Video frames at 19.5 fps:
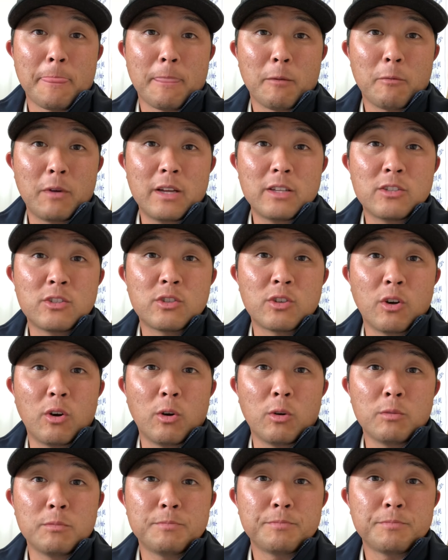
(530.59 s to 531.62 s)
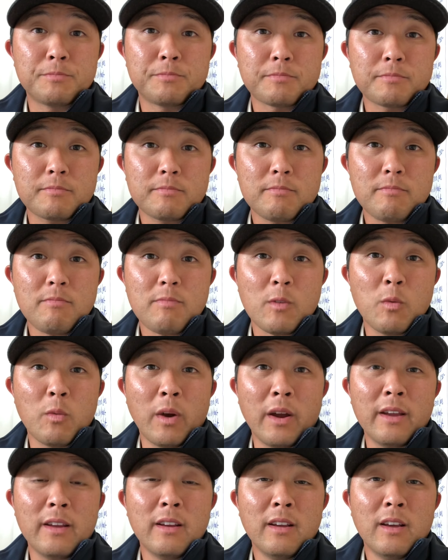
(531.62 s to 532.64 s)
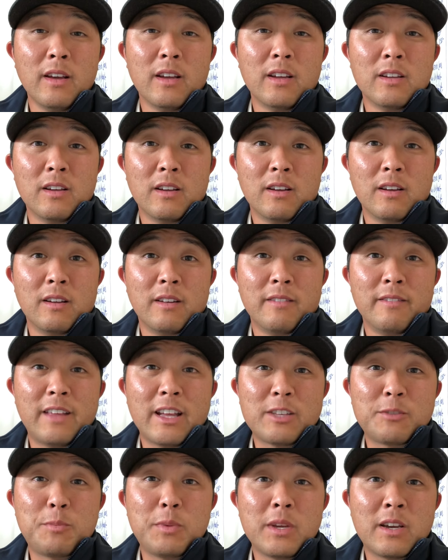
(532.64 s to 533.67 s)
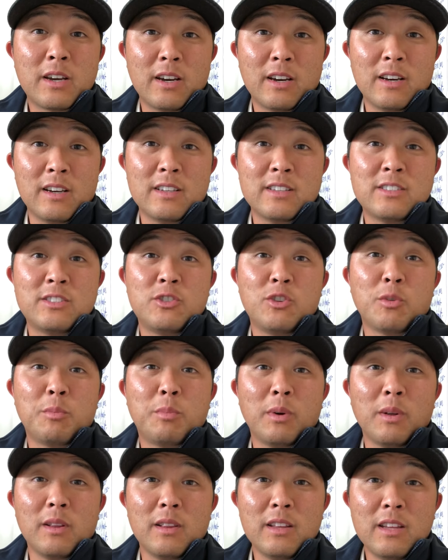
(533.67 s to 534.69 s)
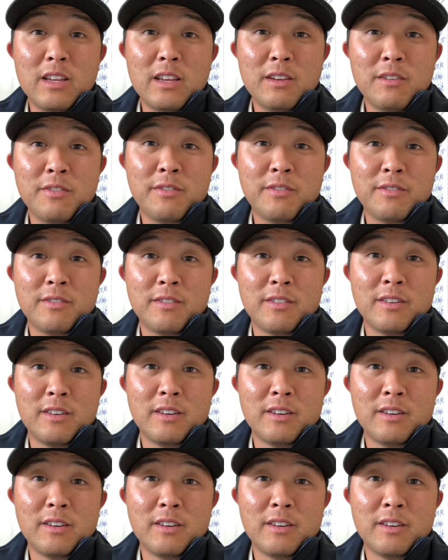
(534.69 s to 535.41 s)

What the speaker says: right? So, right, that's because your belief